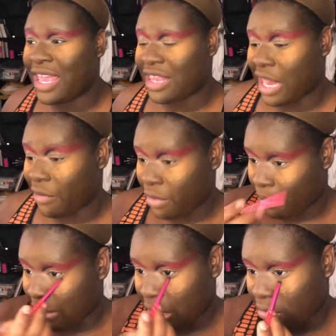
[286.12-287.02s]
like real
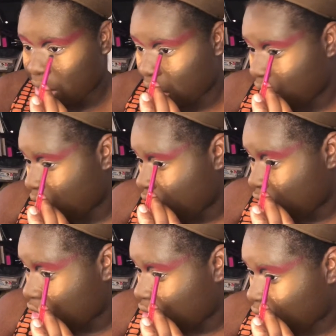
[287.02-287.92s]
pigmented,
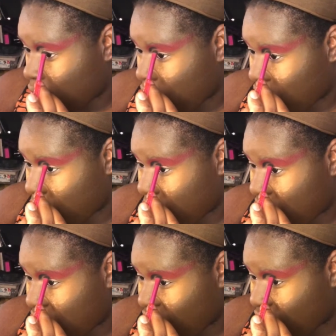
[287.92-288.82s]
so you got to be
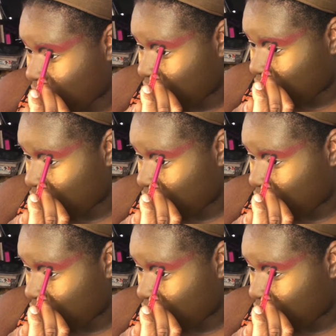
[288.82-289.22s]
careful with